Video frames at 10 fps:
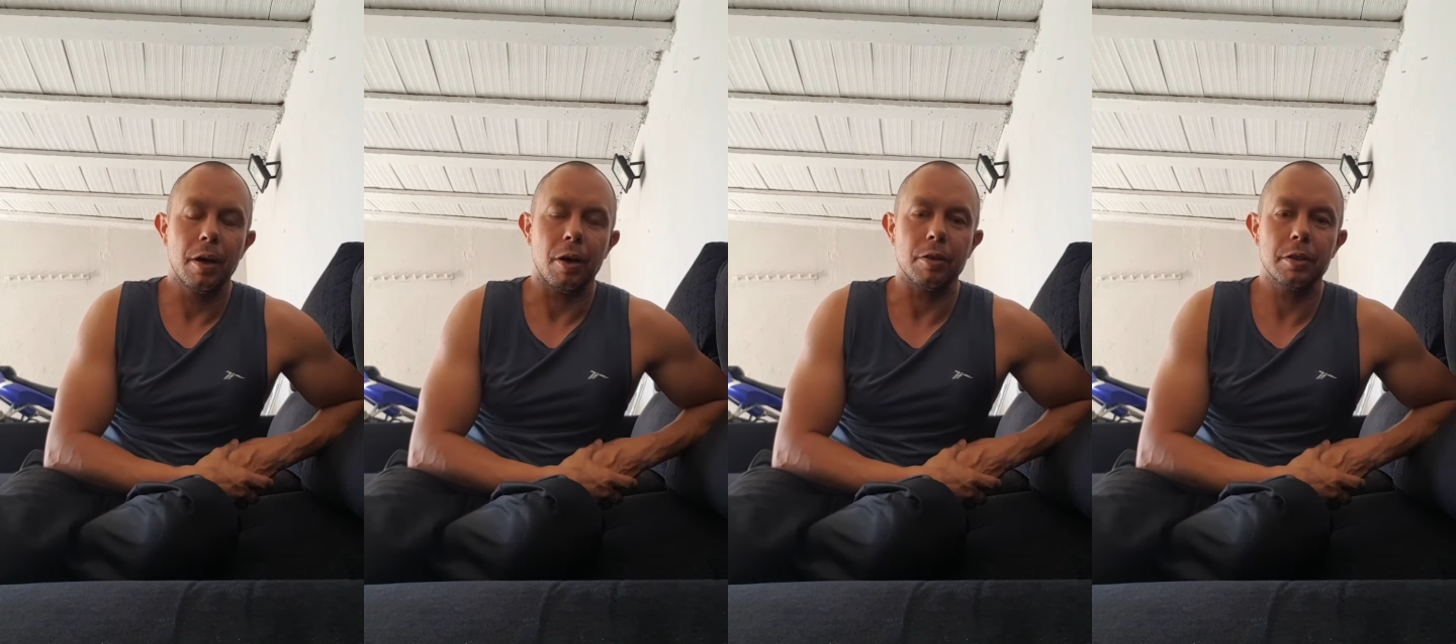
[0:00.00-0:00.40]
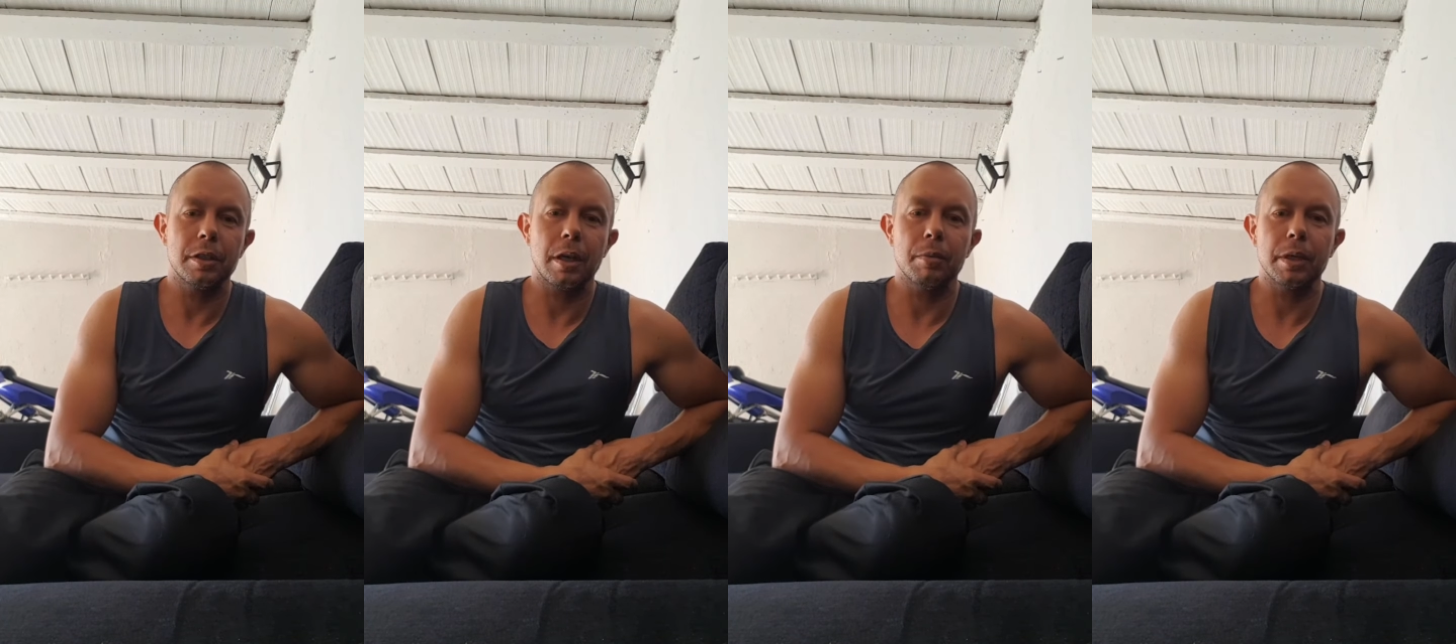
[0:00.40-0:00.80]
On
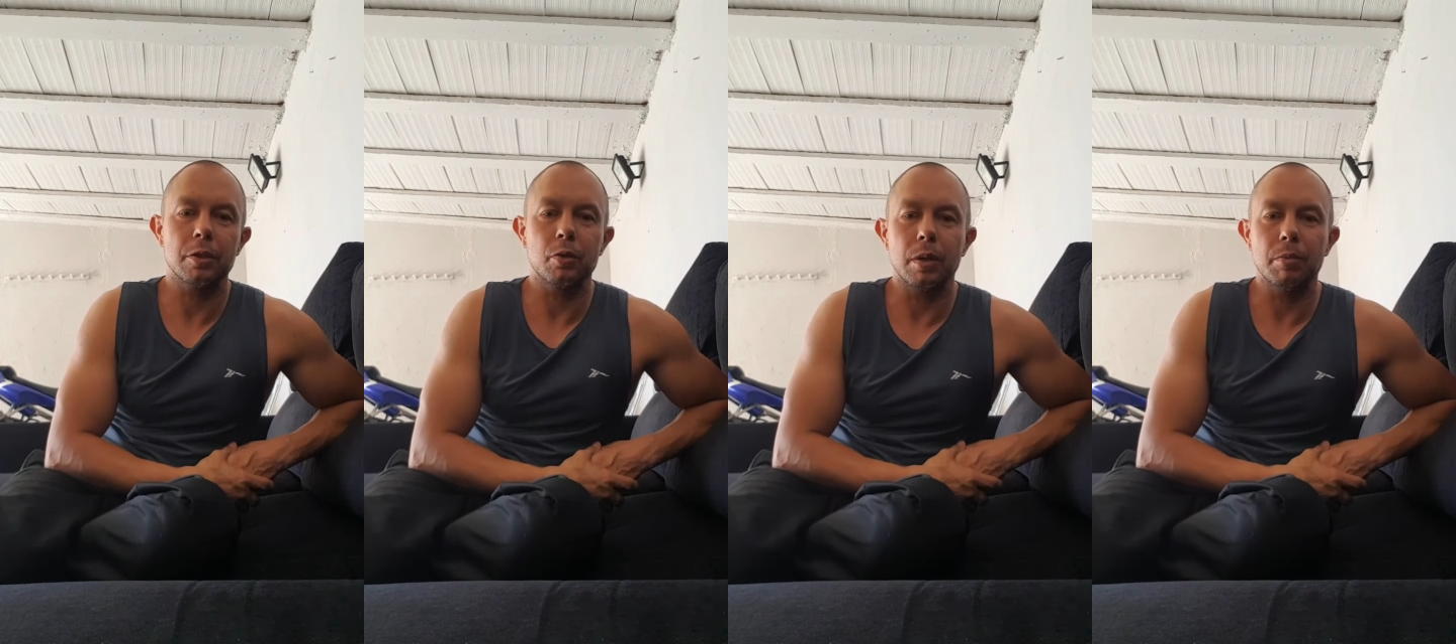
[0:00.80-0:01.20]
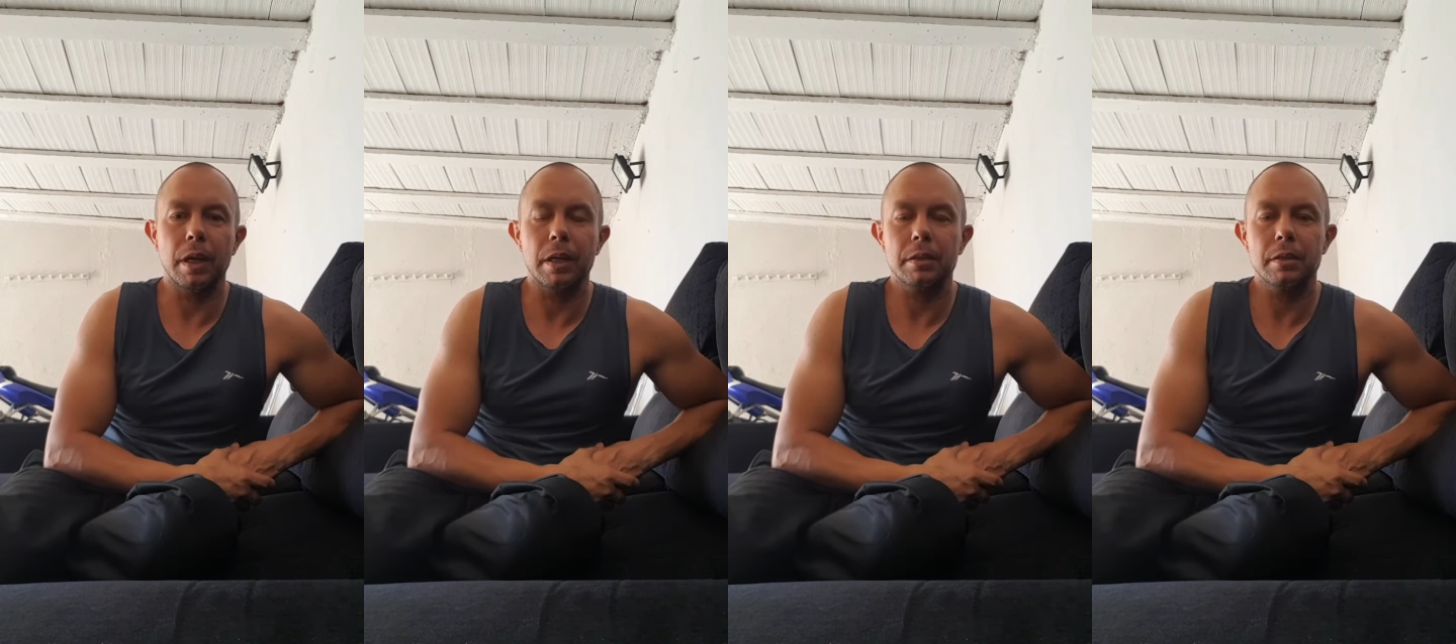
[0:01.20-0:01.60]
some extreme
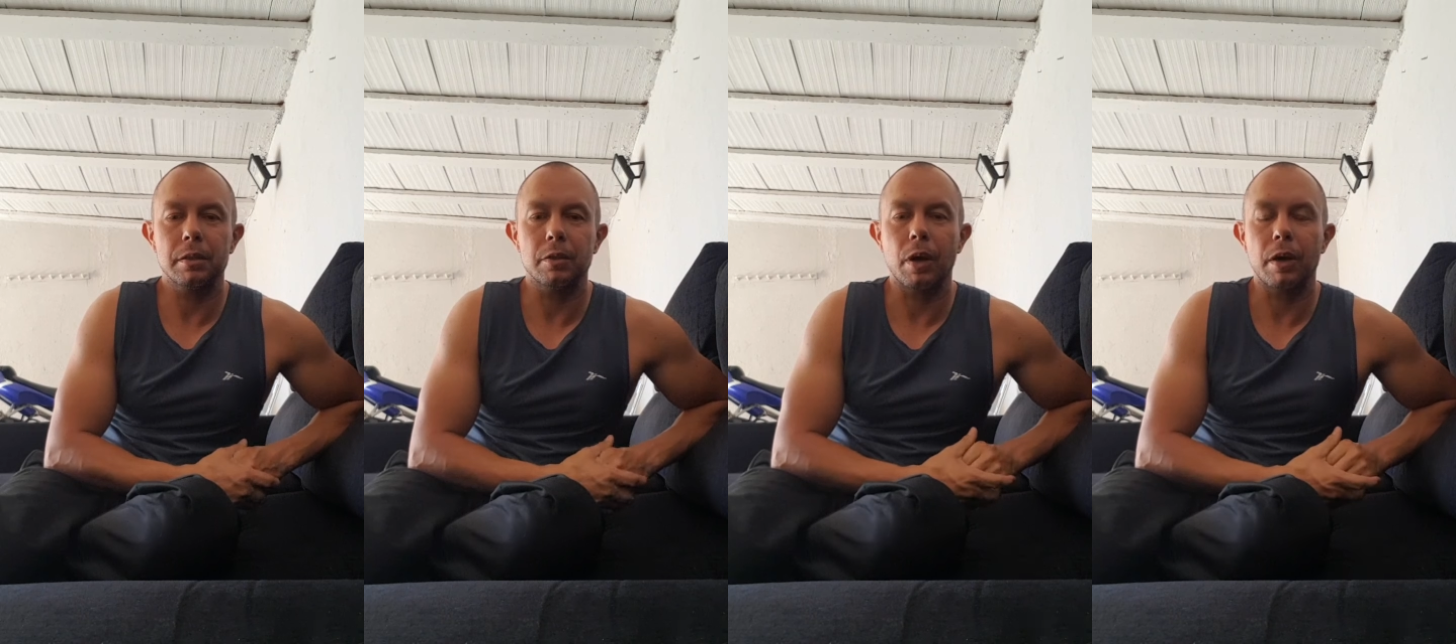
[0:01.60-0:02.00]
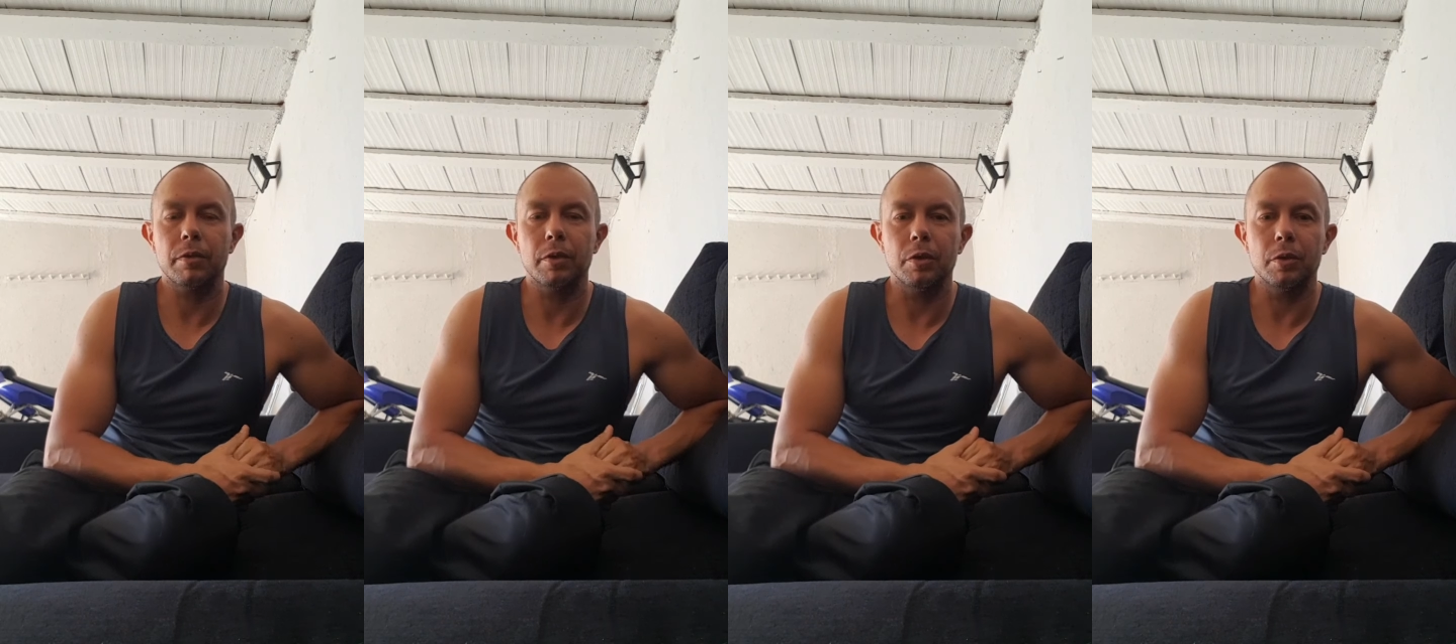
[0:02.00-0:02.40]
builds you have
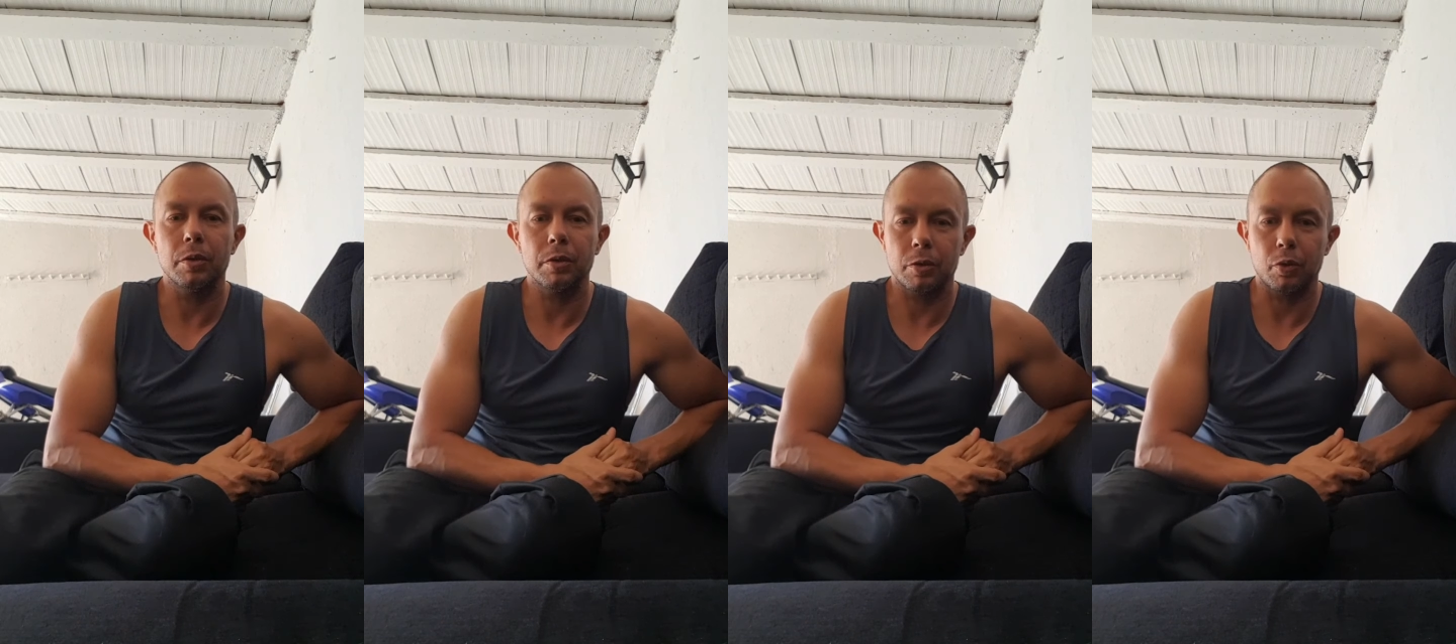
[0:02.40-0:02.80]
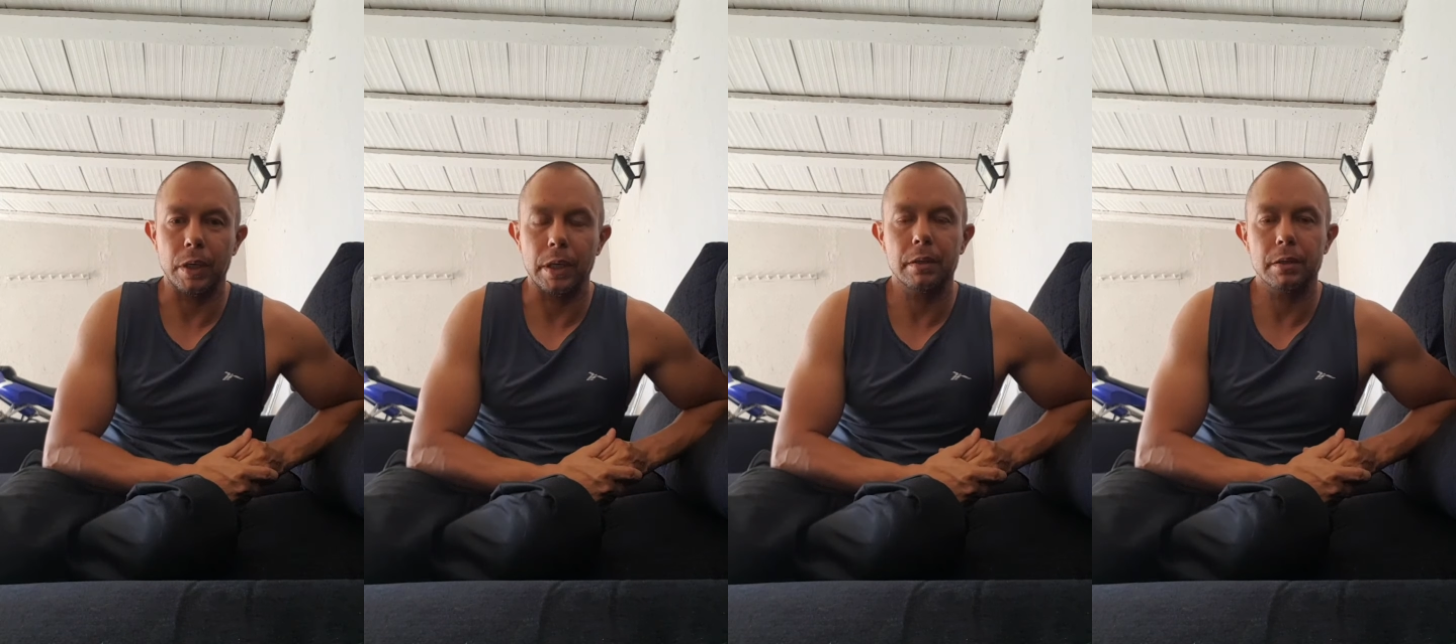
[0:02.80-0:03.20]
to do
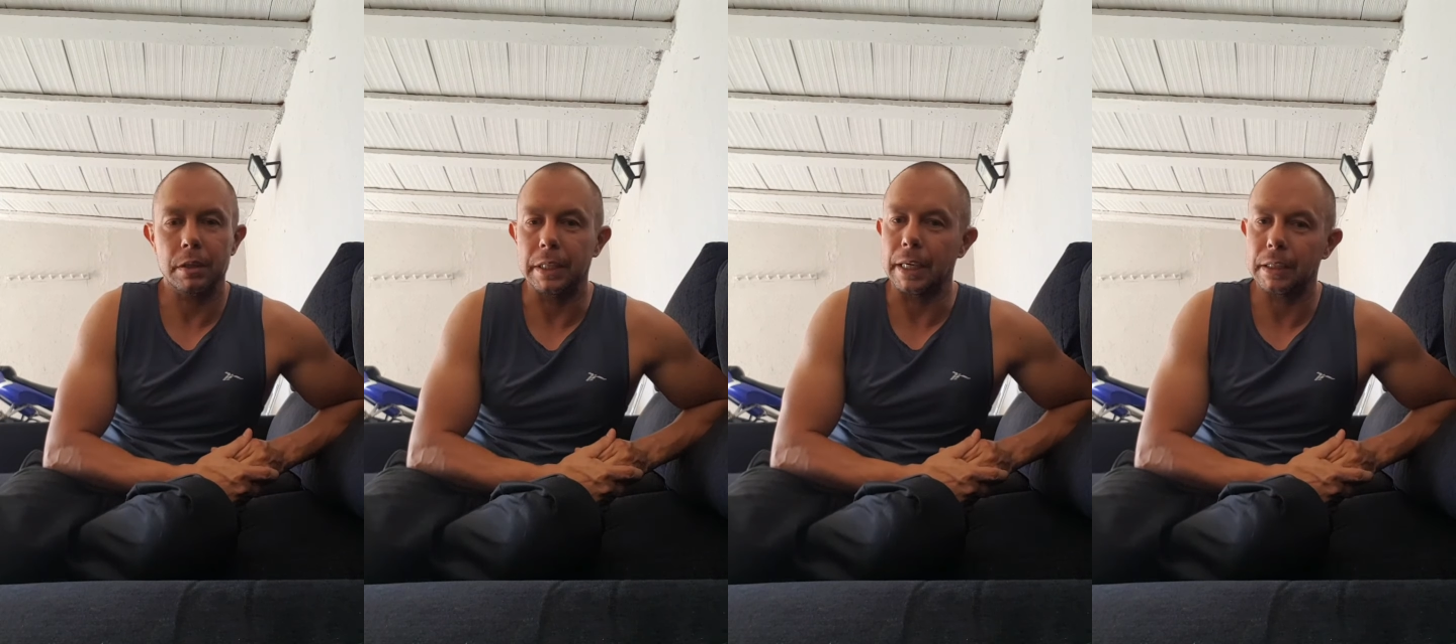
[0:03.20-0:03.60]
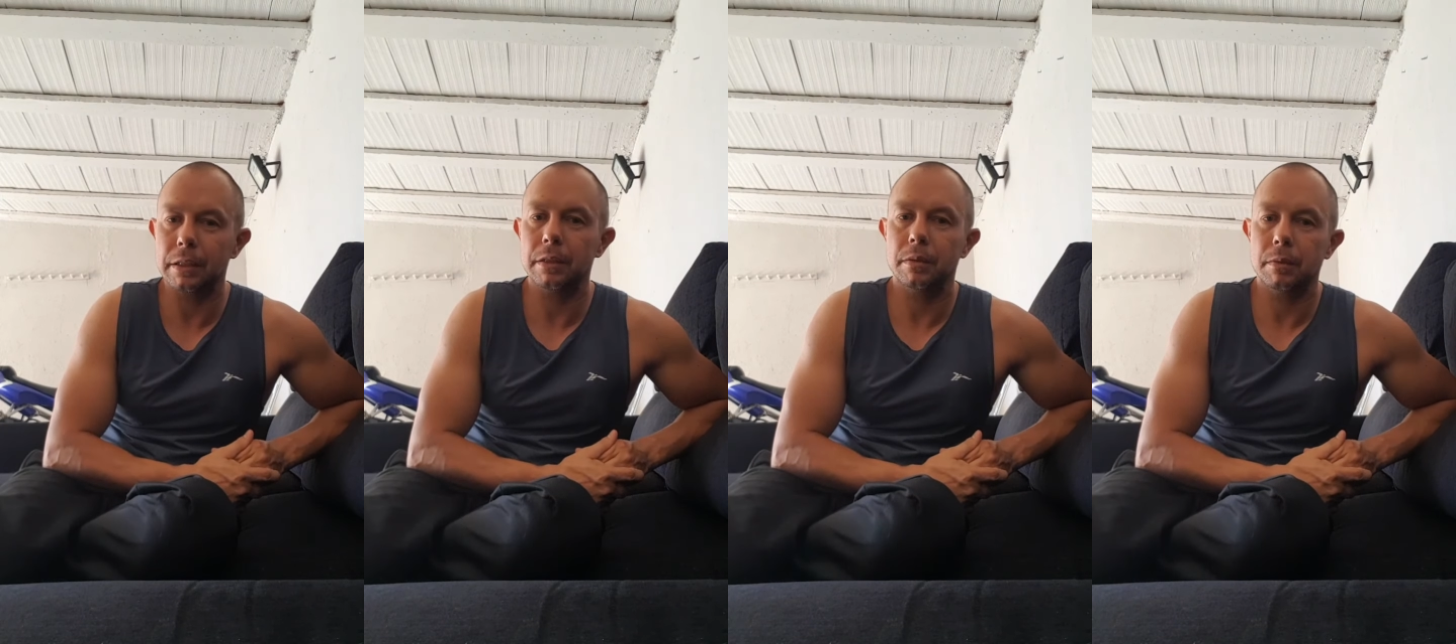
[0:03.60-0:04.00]
3-inch, yes.